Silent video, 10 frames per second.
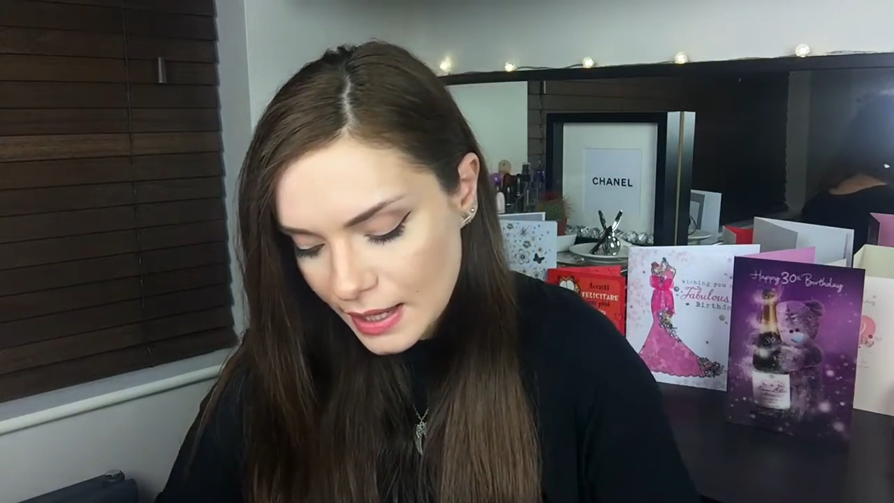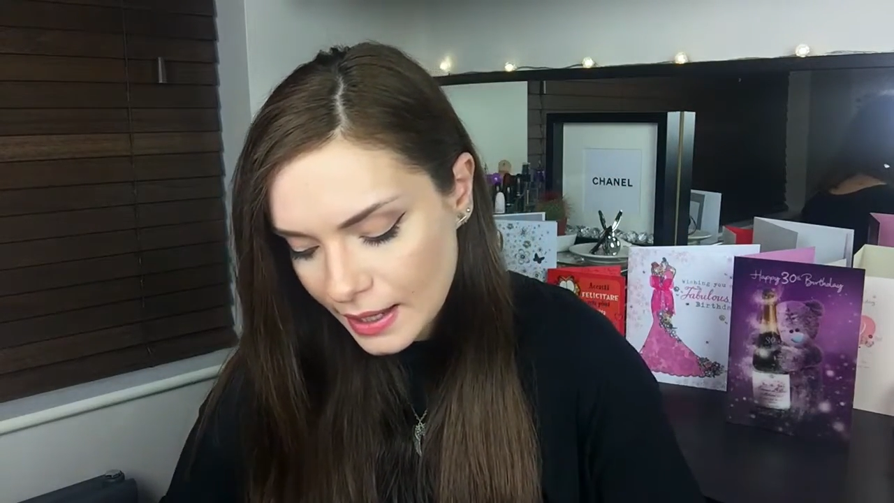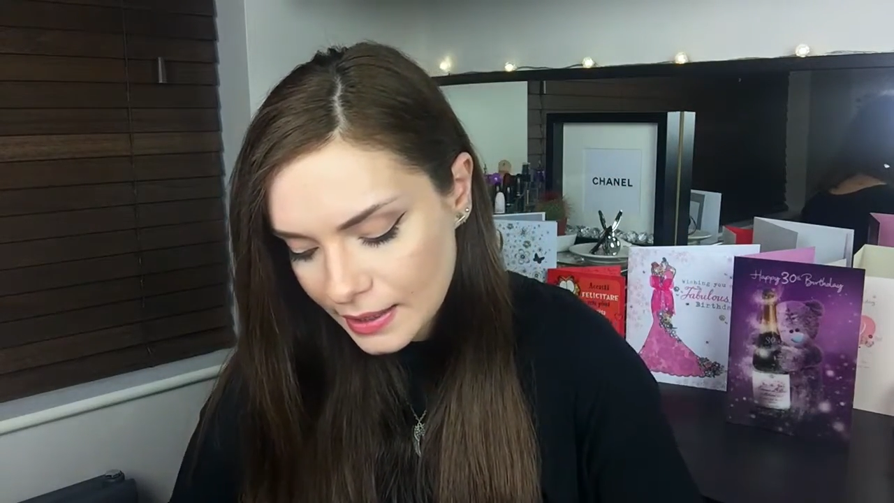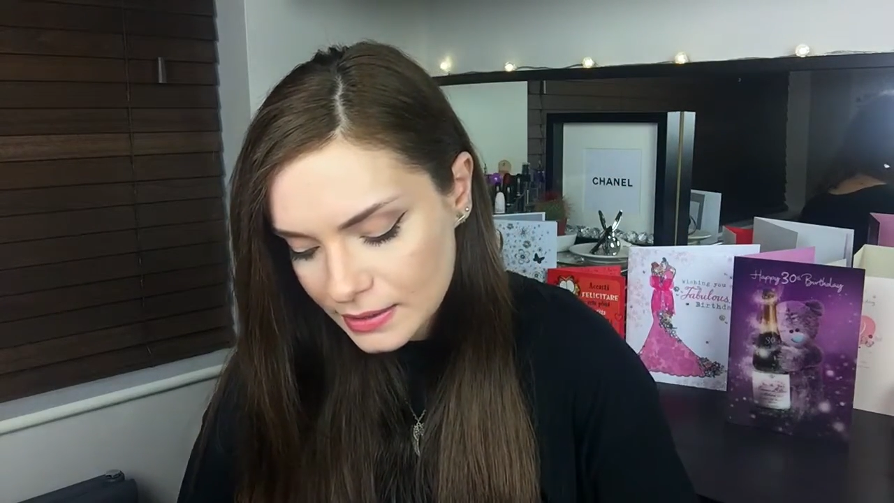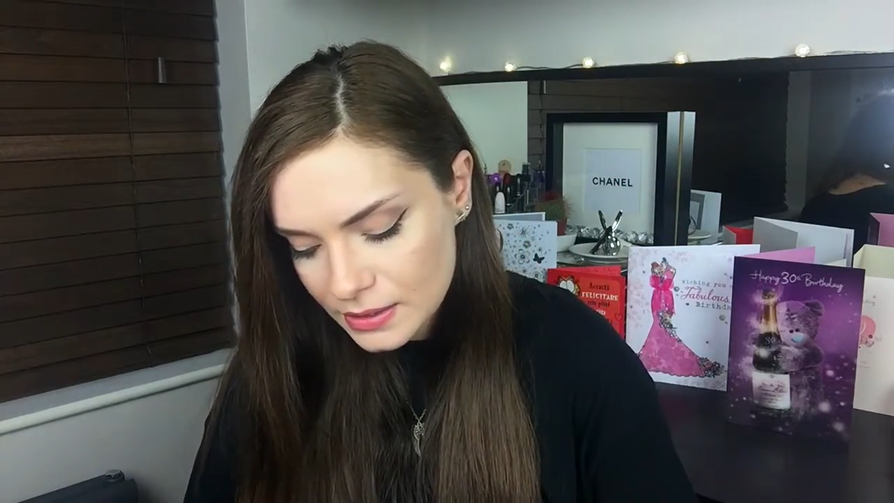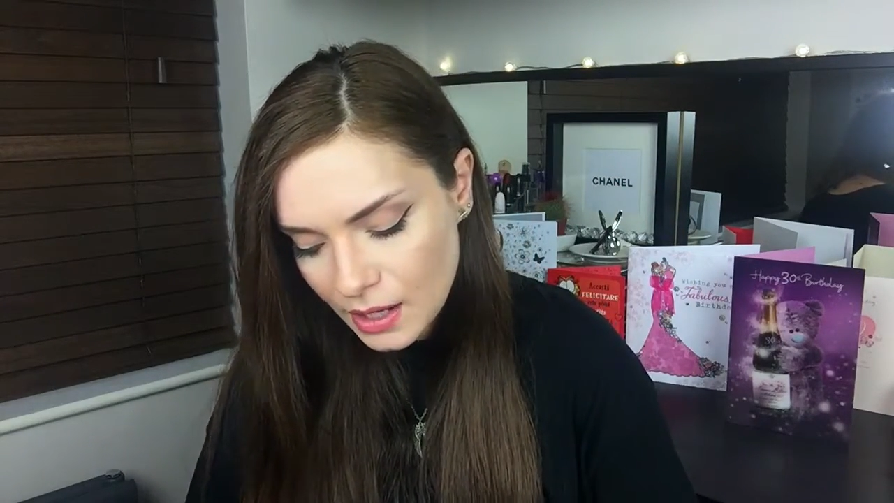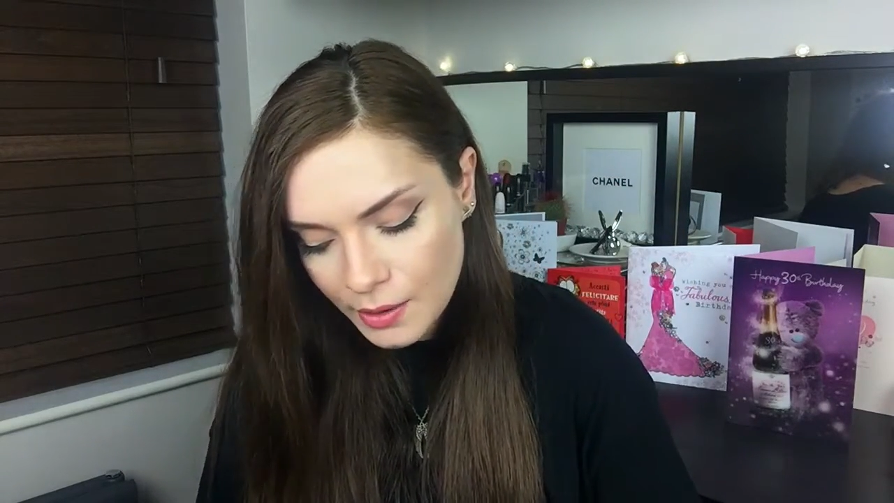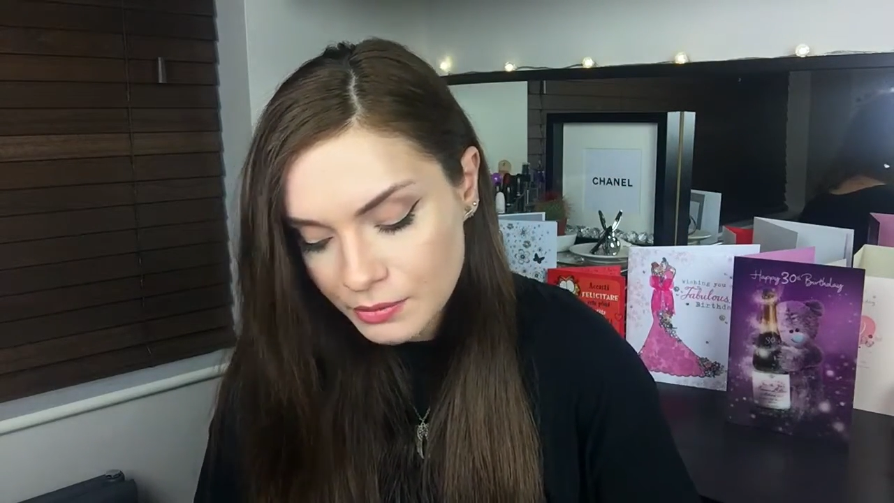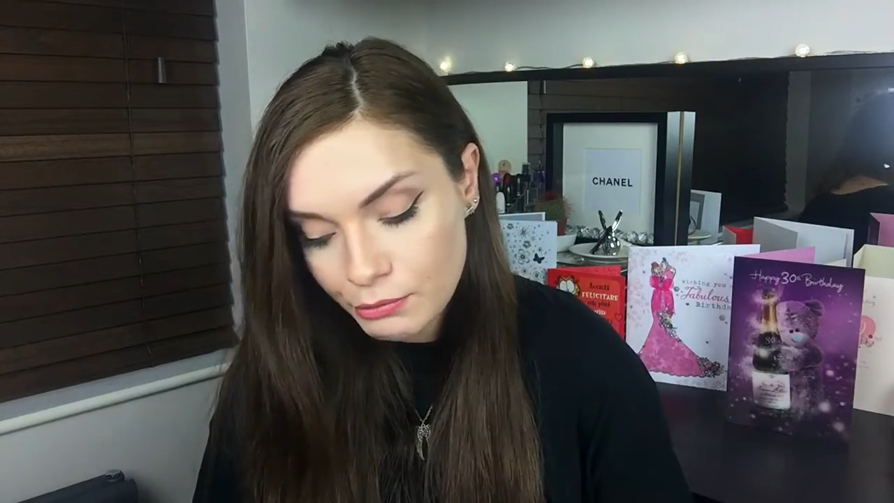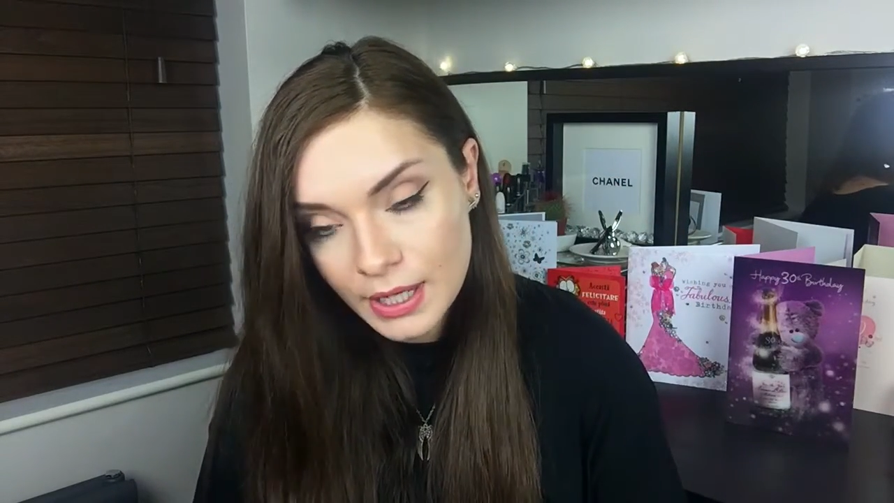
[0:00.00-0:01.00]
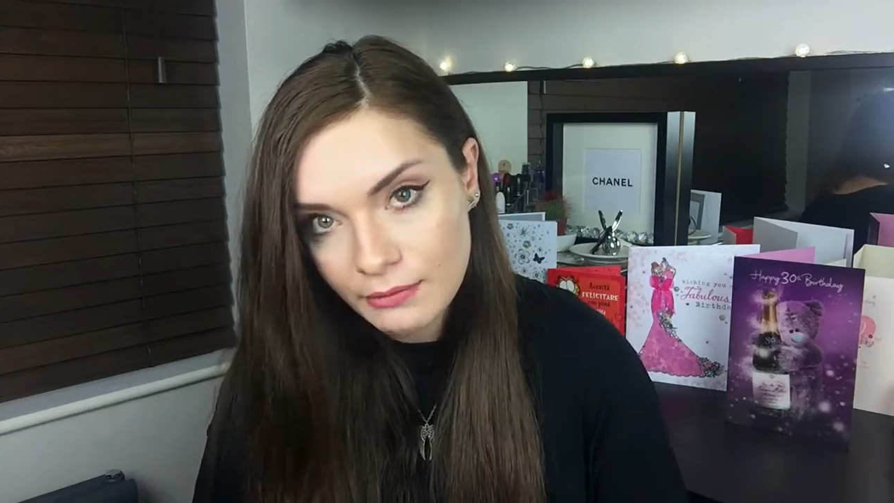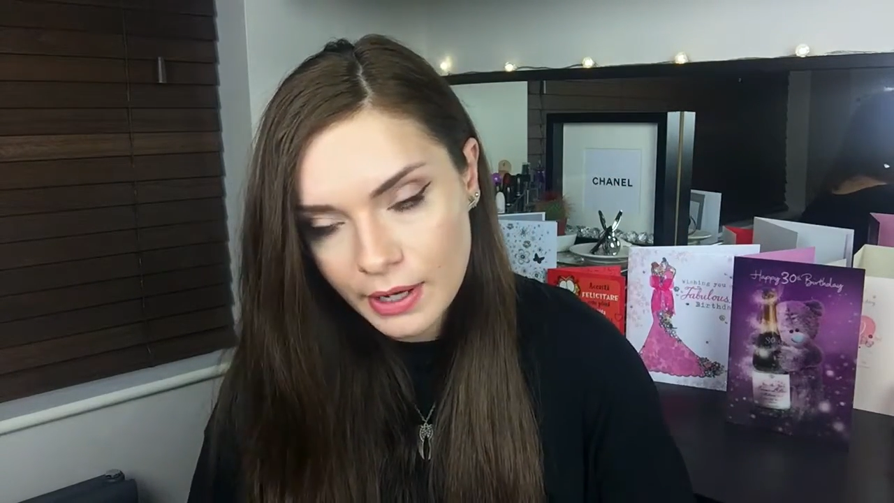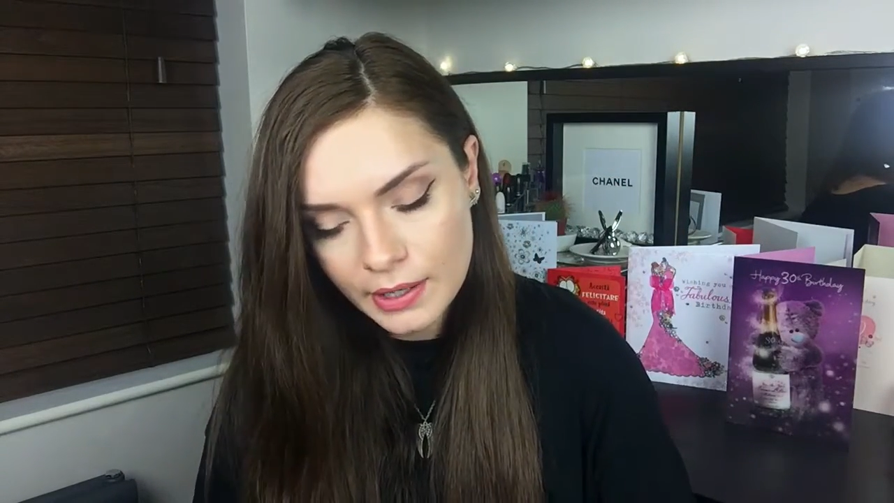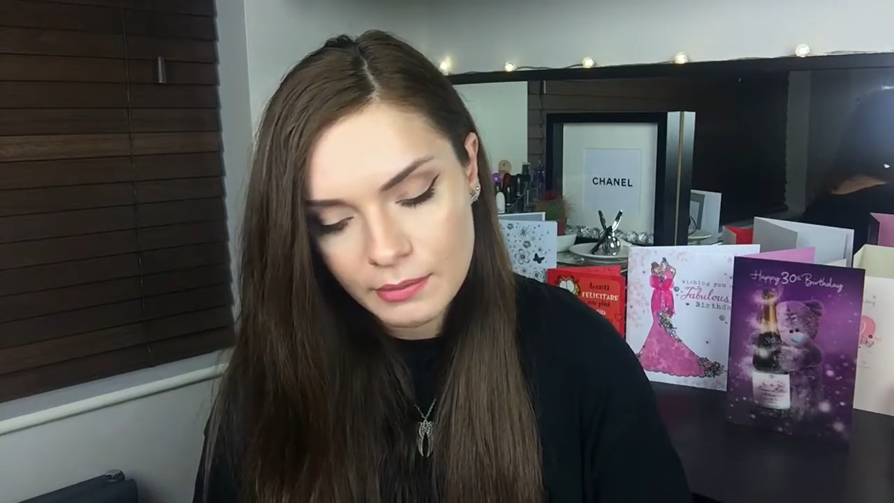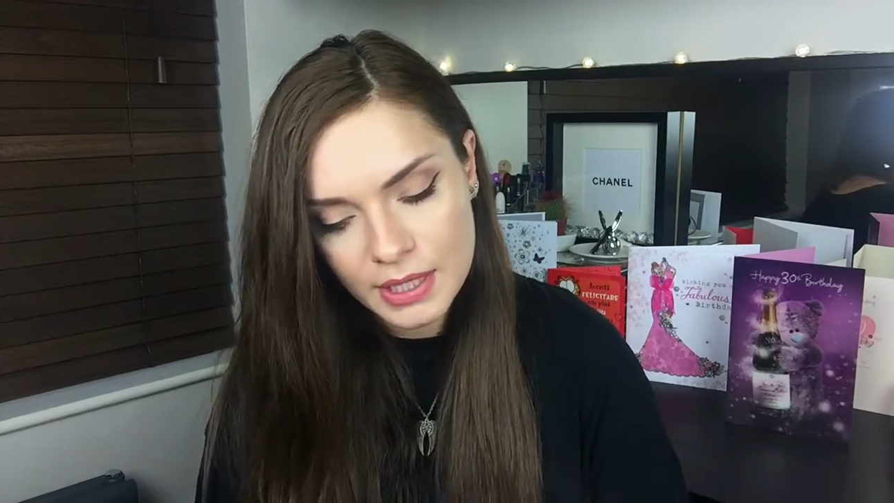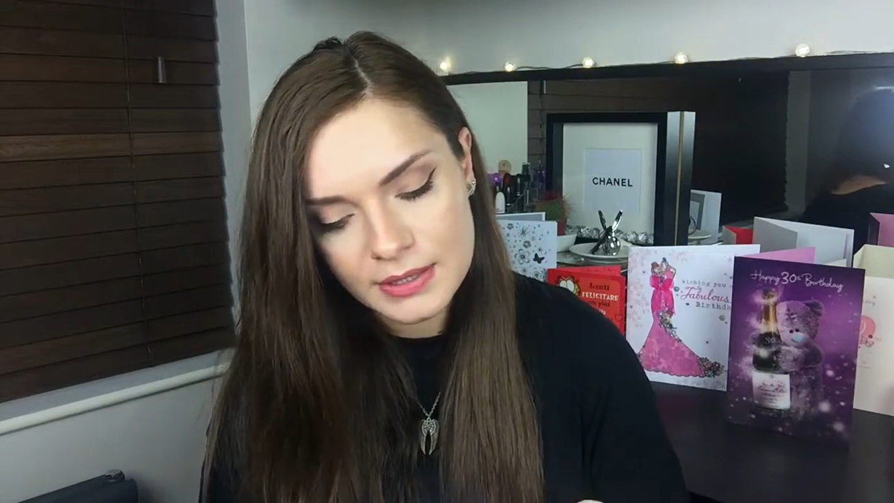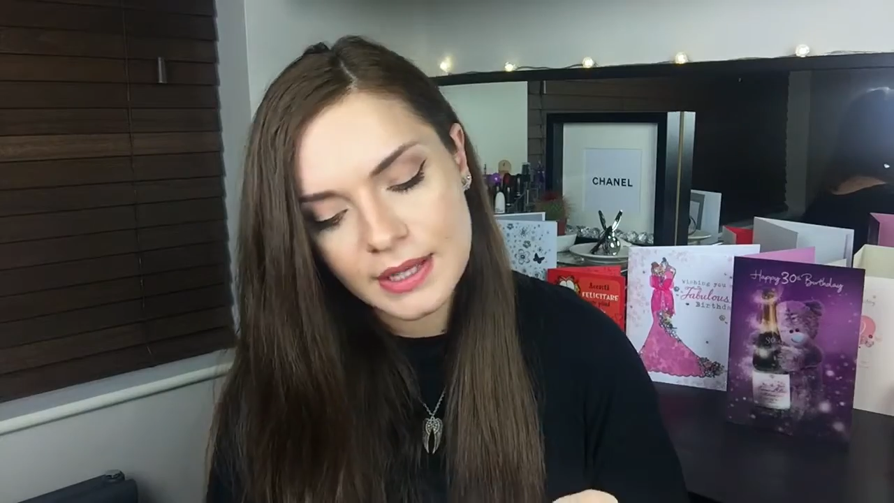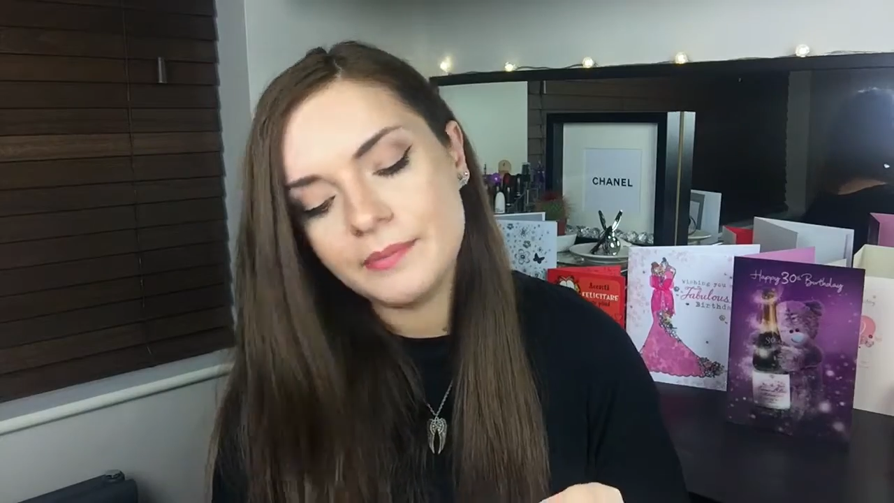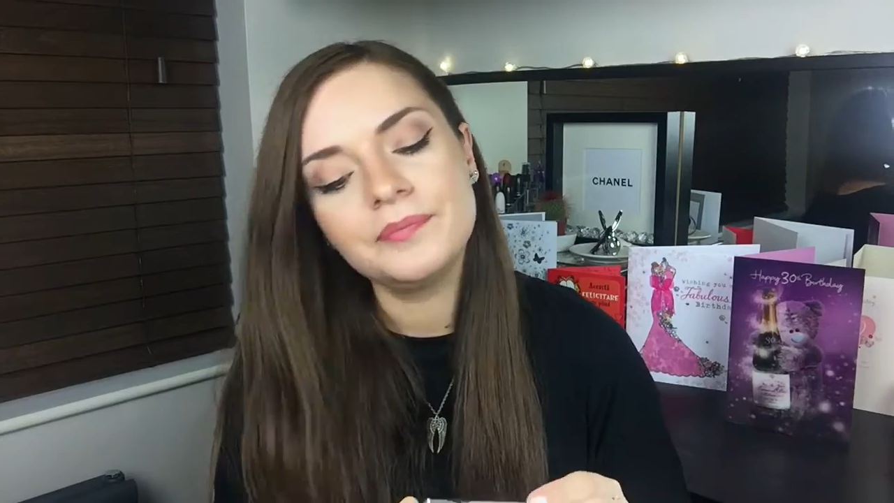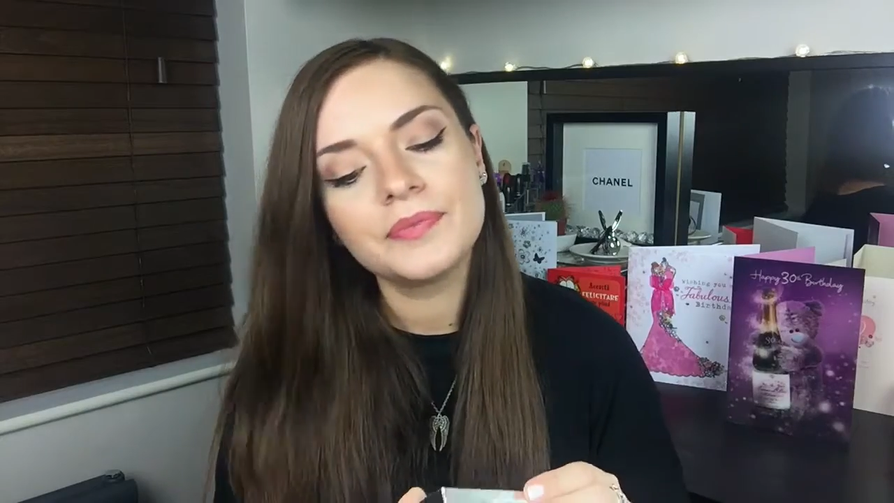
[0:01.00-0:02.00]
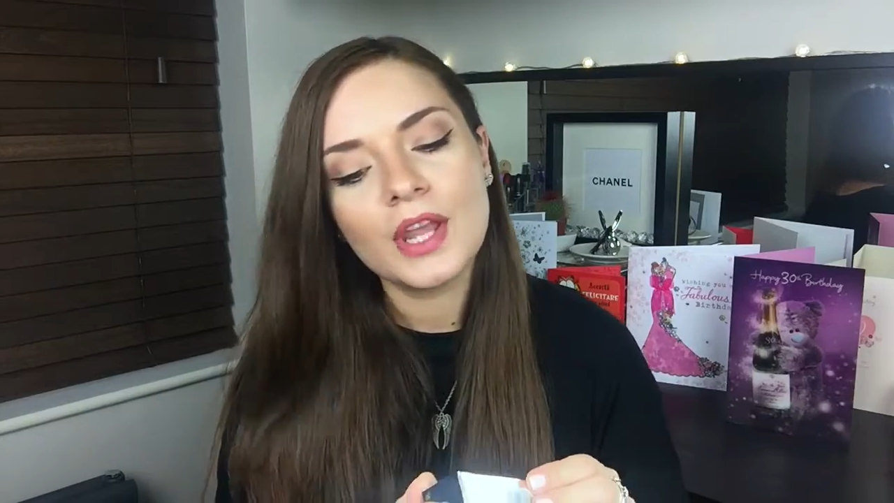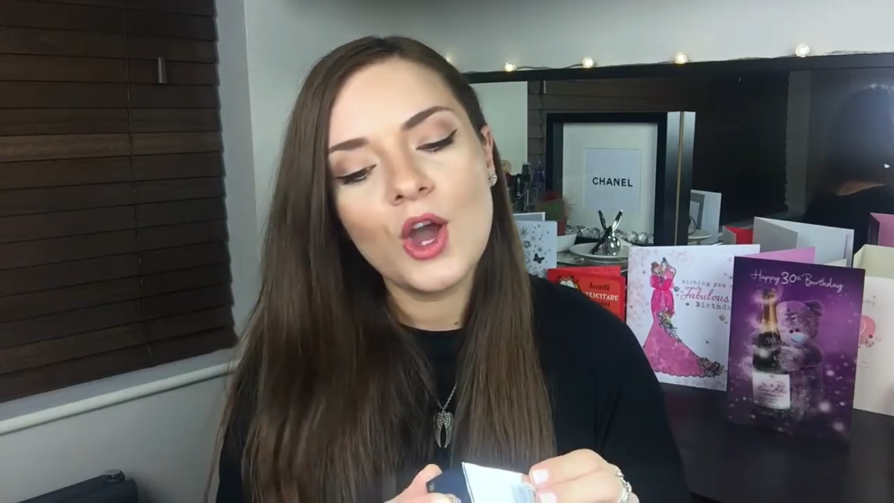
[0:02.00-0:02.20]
and I would really recommend them.